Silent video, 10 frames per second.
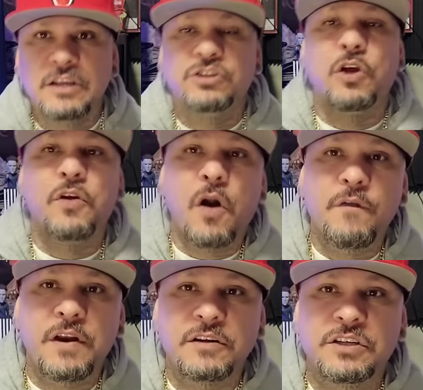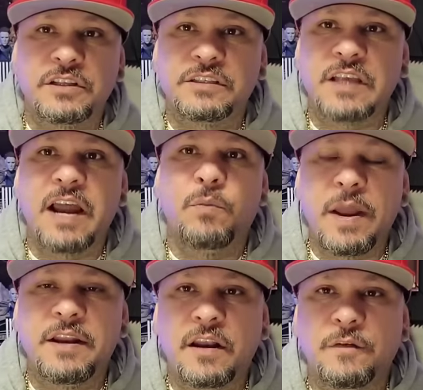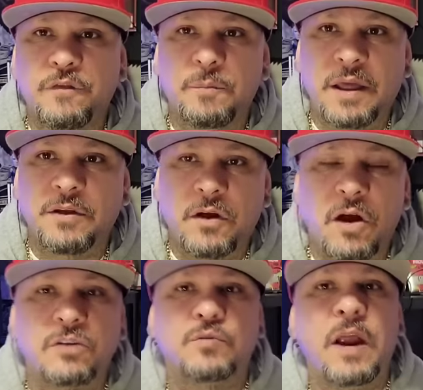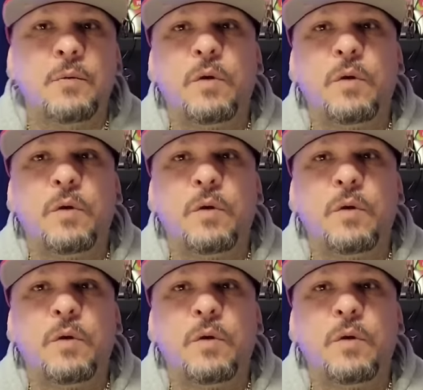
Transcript: So they're over here to the side waiting on the food by the cars, right?